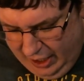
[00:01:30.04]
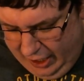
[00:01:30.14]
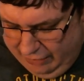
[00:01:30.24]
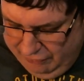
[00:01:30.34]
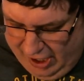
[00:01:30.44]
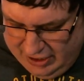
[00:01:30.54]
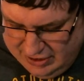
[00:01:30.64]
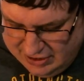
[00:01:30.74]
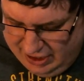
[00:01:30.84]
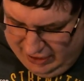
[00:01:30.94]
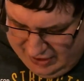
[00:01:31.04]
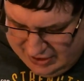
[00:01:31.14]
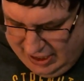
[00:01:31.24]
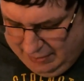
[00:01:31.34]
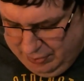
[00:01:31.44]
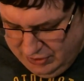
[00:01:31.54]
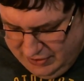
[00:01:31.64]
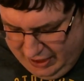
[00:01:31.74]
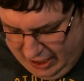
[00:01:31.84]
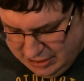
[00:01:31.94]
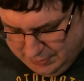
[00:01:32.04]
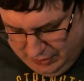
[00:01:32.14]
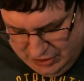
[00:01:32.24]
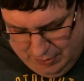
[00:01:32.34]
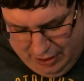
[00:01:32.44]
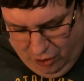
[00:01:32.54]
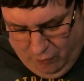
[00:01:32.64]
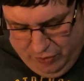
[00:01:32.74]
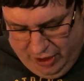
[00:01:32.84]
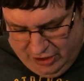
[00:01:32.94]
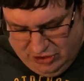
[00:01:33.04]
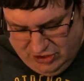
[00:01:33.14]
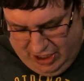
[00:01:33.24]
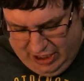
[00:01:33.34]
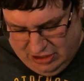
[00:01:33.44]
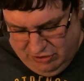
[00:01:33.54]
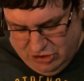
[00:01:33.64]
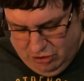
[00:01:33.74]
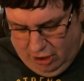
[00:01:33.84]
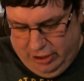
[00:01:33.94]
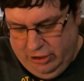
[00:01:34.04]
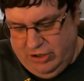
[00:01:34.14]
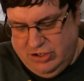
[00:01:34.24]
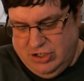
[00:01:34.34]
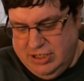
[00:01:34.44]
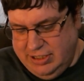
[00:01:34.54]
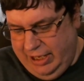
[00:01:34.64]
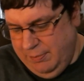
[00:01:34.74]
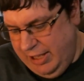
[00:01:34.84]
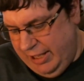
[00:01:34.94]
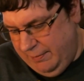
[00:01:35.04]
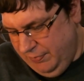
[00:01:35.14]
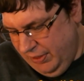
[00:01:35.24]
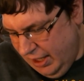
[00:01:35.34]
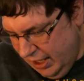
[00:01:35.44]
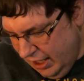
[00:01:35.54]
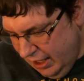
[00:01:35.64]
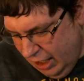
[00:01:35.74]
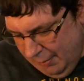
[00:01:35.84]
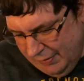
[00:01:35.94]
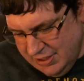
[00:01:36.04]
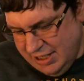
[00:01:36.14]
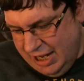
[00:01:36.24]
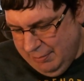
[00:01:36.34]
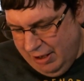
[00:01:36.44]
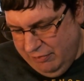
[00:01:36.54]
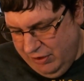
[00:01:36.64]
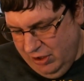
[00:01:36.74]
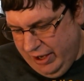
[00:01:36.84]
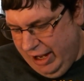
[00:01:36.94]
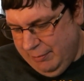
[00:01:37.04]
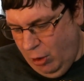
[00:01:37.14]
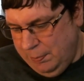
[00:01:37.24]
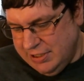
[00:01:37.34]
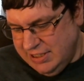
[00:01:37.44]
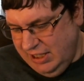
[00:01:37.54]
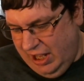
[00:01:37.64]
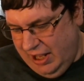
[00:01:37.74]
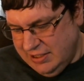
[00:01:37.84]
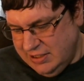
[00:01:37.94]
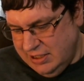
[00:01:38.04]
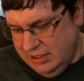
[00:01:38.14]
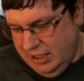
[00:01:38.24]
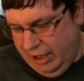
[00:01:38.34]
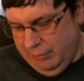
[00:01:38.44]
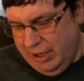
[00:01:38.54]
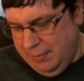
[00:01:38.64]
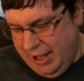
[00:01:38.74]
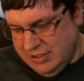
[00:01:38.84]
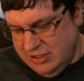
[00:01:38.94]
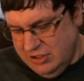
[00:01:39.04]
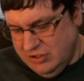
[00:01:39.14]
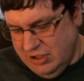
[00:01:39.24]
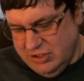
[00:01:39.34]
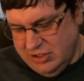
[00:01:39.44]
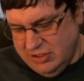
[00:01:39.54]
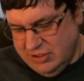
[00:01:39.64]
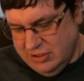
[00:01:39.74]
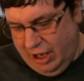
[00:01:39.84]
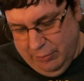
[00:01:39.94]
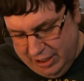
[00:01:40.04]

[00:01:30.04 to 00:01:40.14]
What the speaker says: I find studying the disciples in the Gospels to be a hopeful exercise for struggling Christians like me. About the time I feel that I am hopelessly lost, I read a passage such as